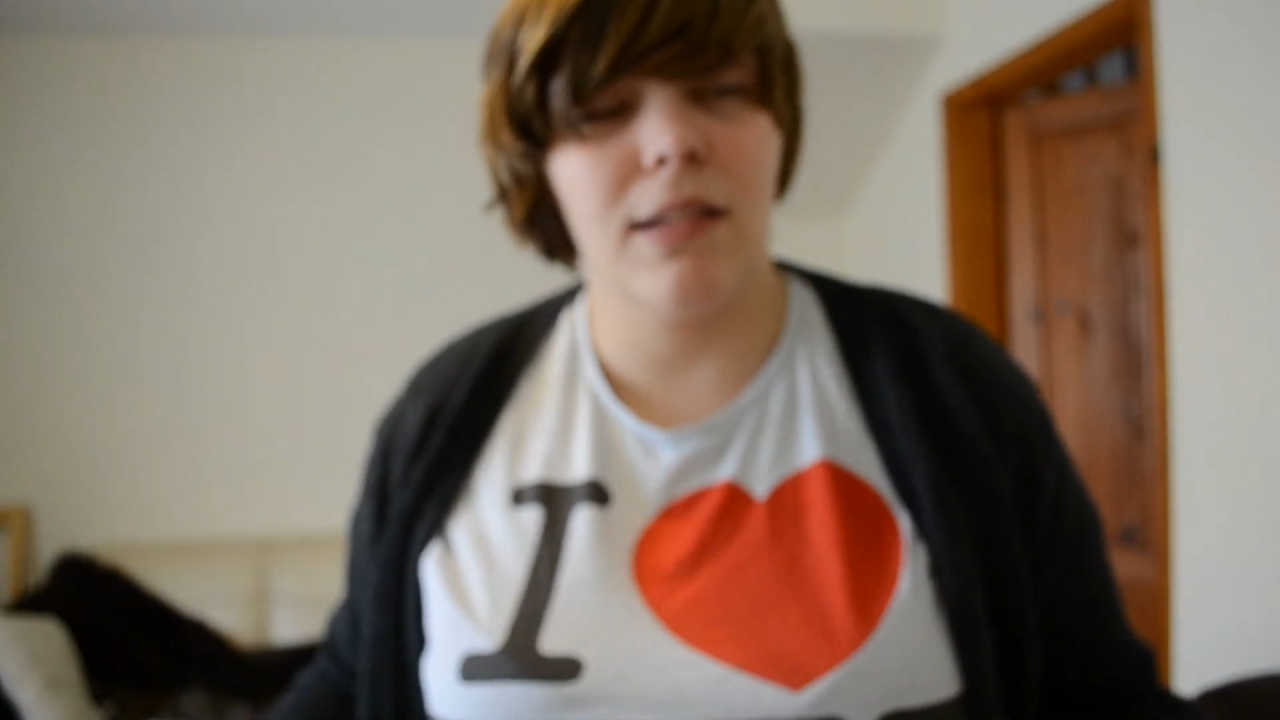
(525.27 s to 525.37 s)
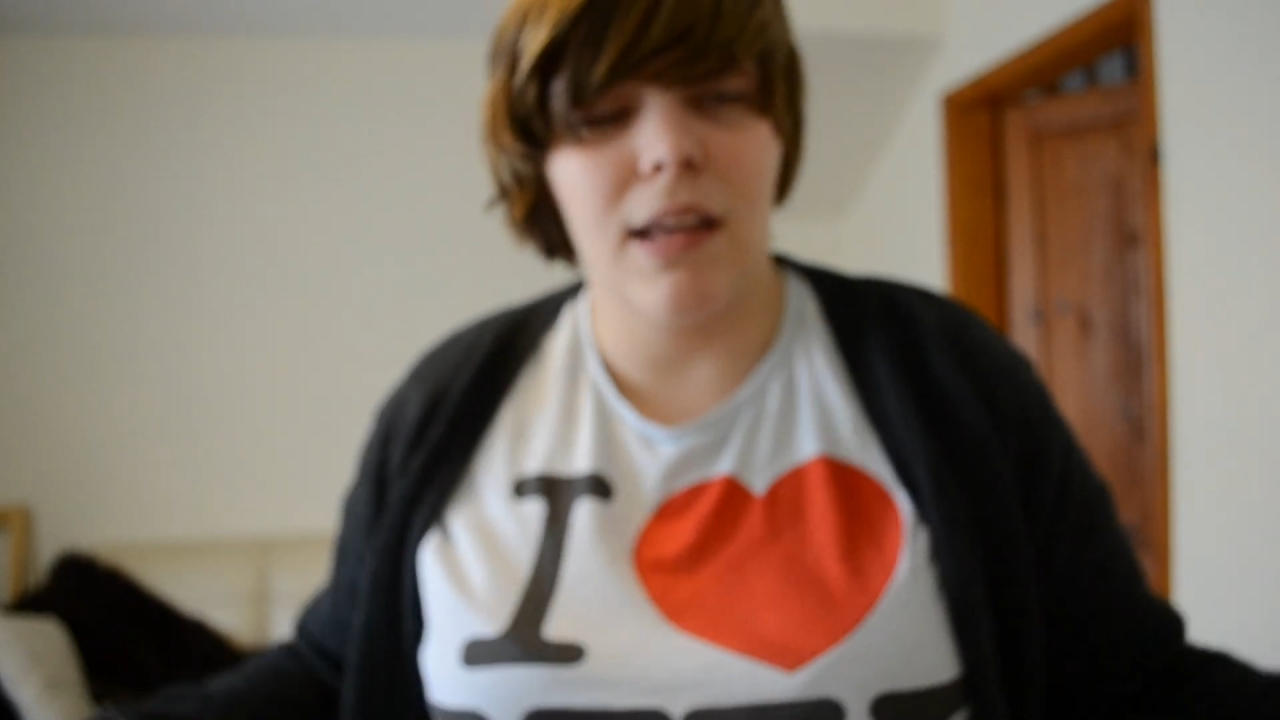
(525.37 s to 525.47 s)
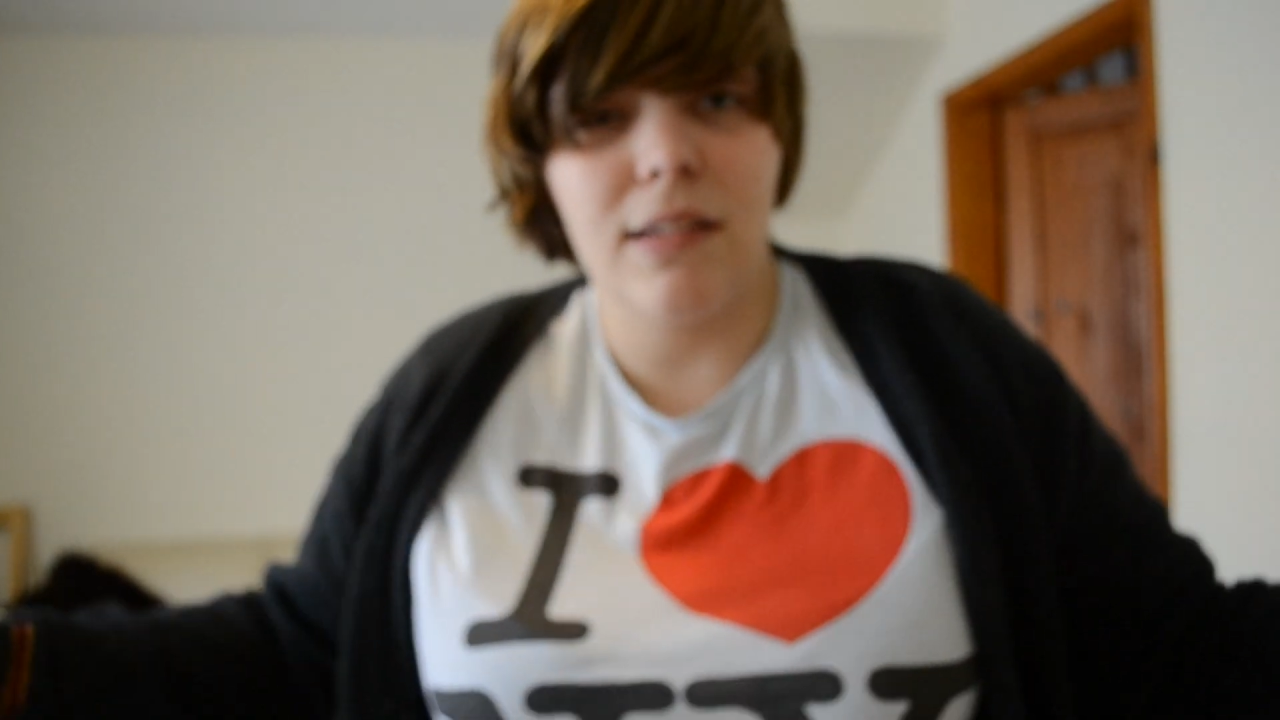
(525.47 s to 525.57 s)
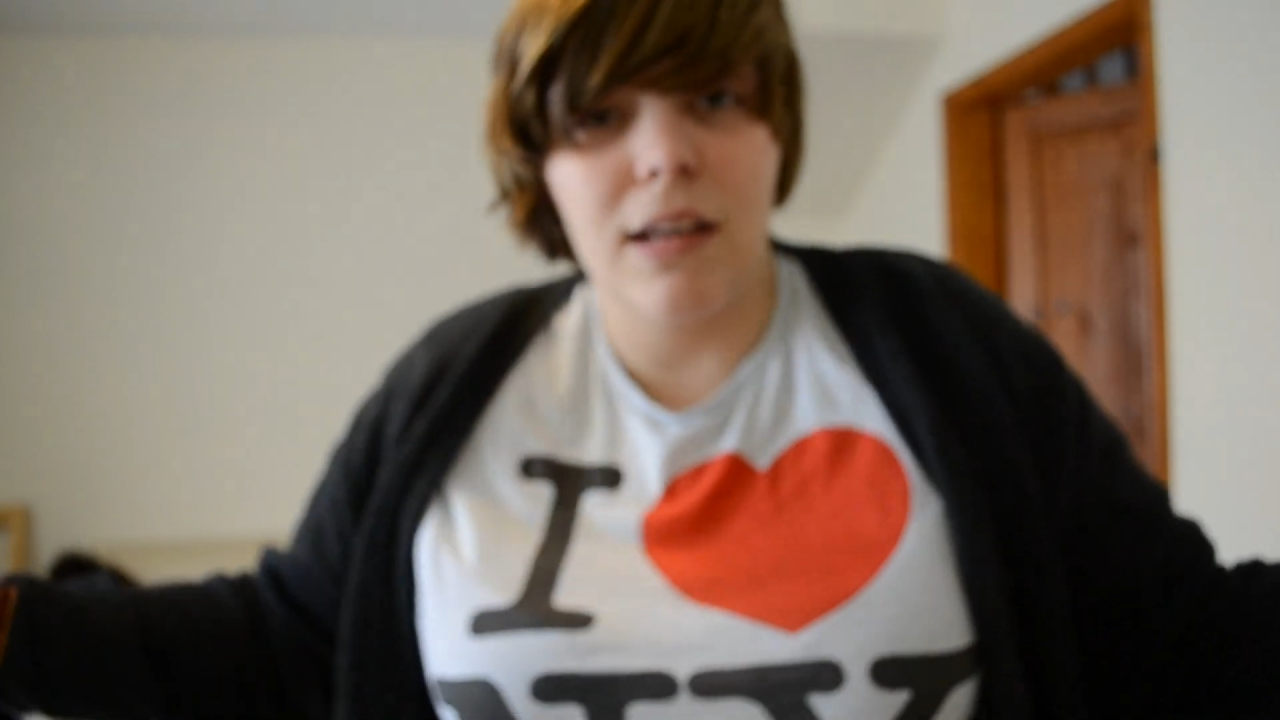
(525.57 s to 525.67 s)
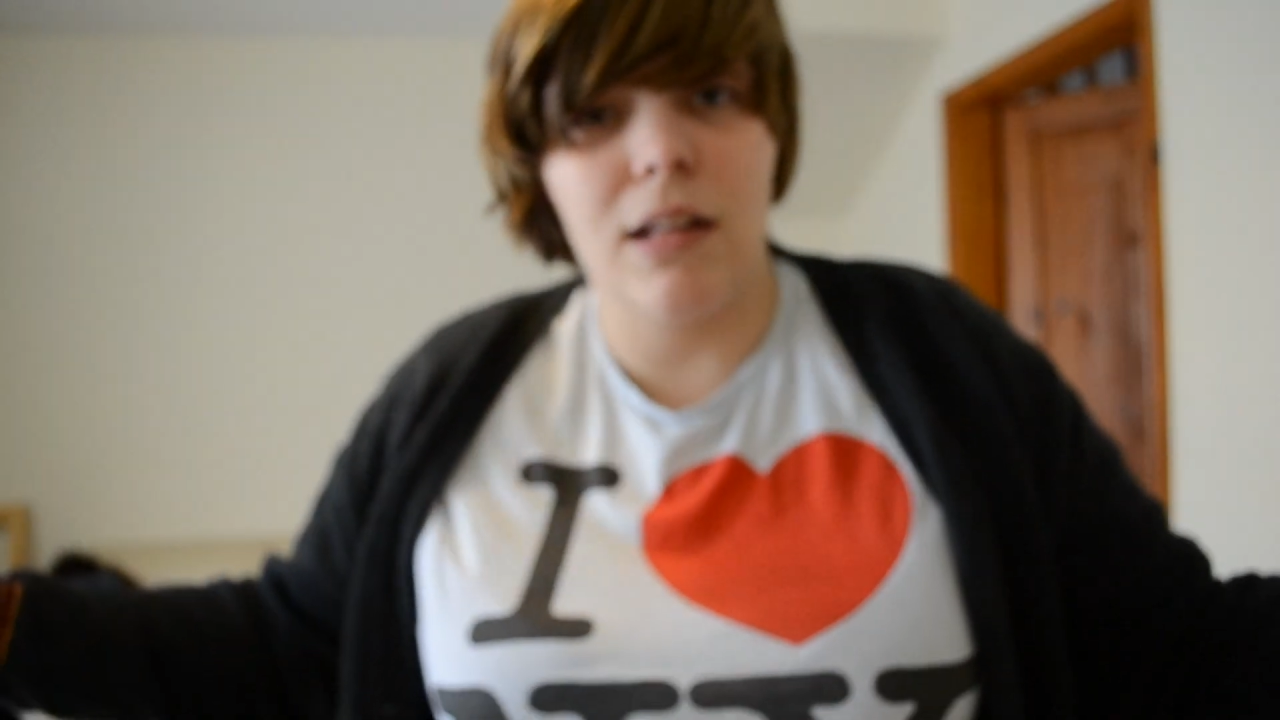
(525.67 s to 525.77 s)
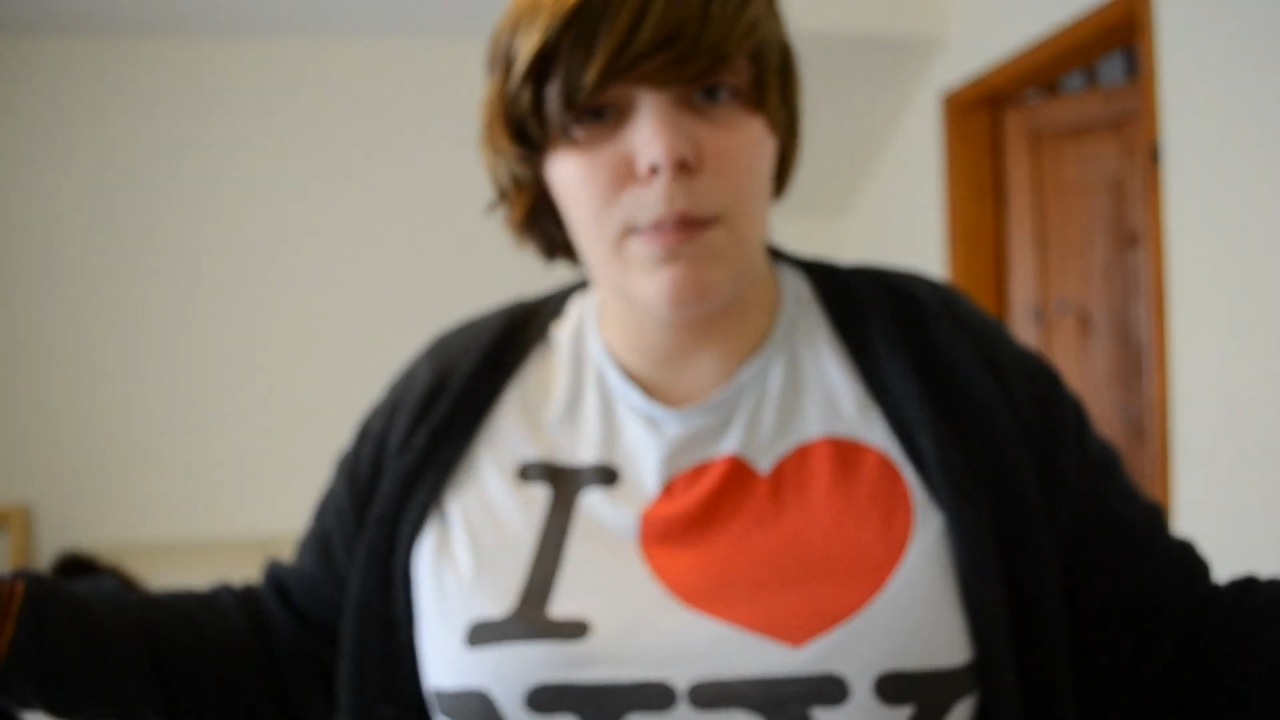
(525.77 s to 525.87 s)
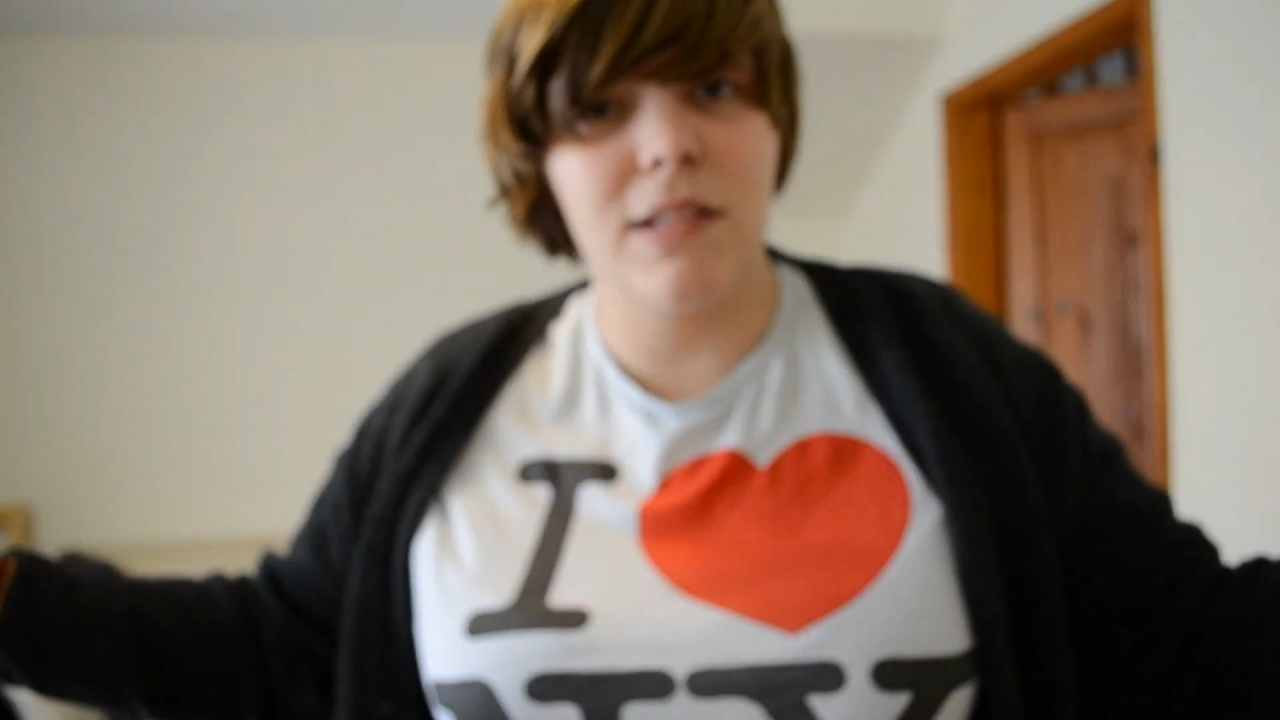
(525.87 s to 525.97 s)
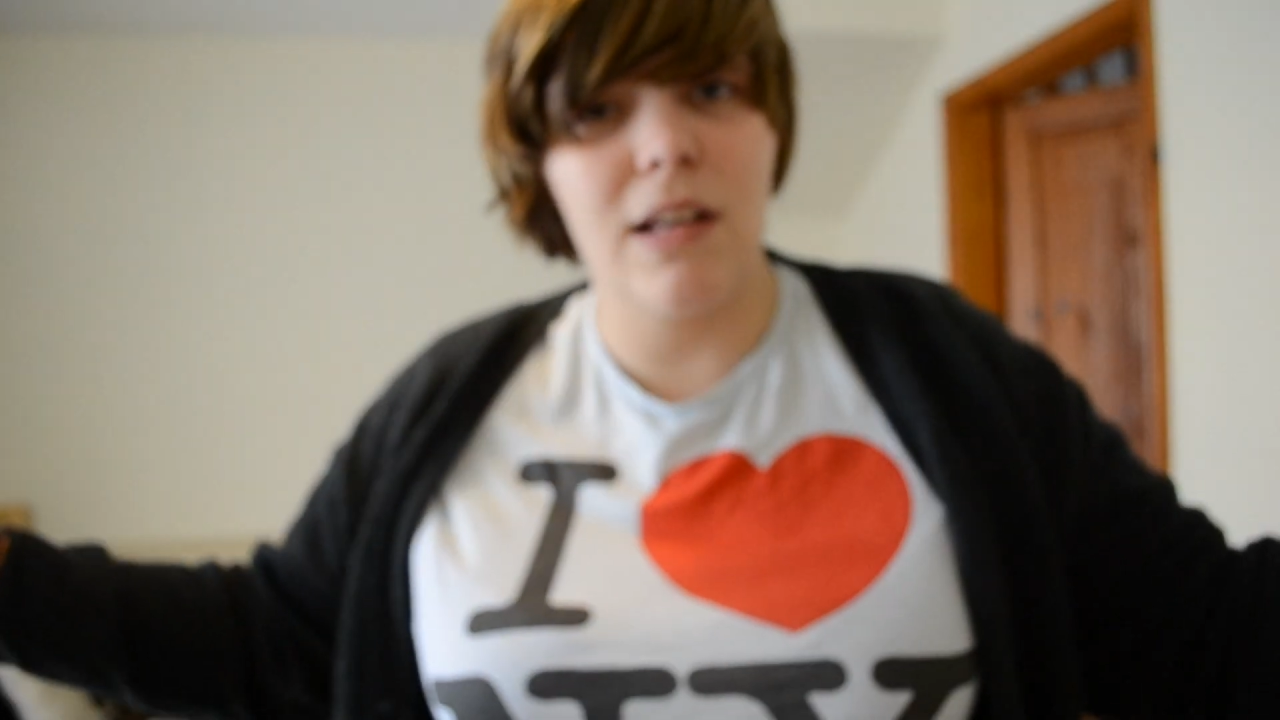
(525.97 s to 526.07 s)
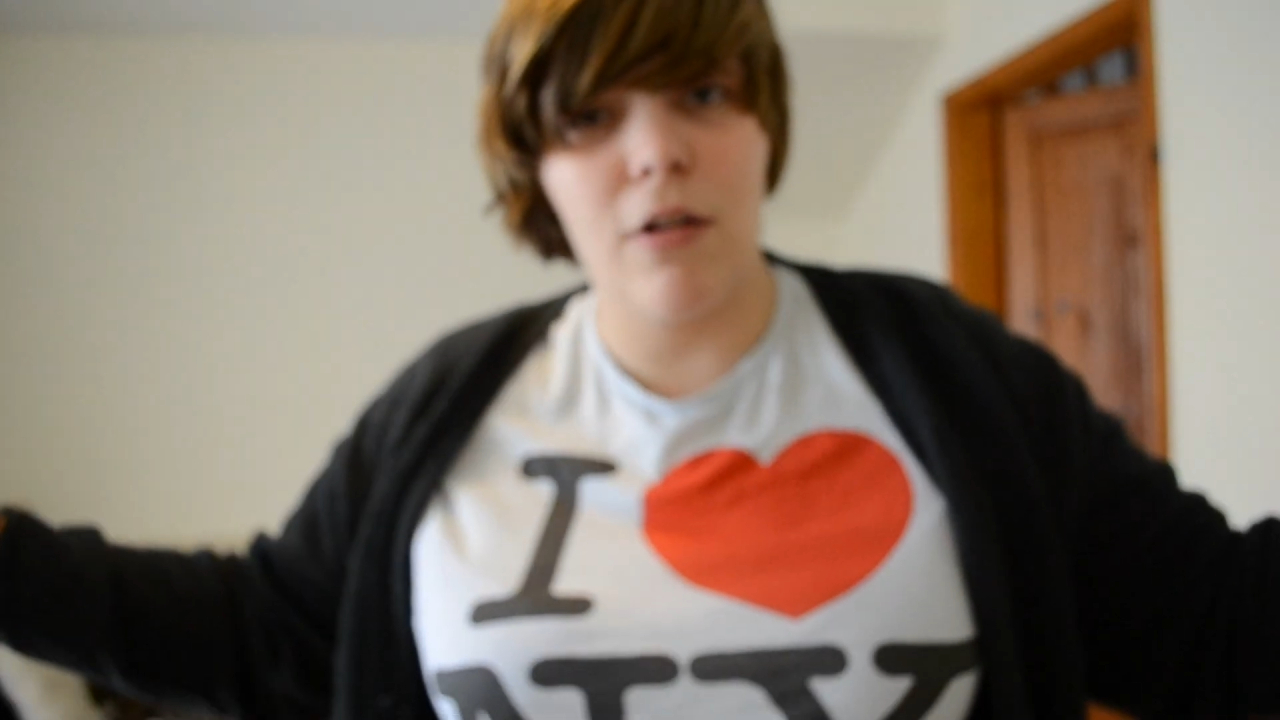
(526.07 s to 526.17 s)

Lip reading: get taking a piss out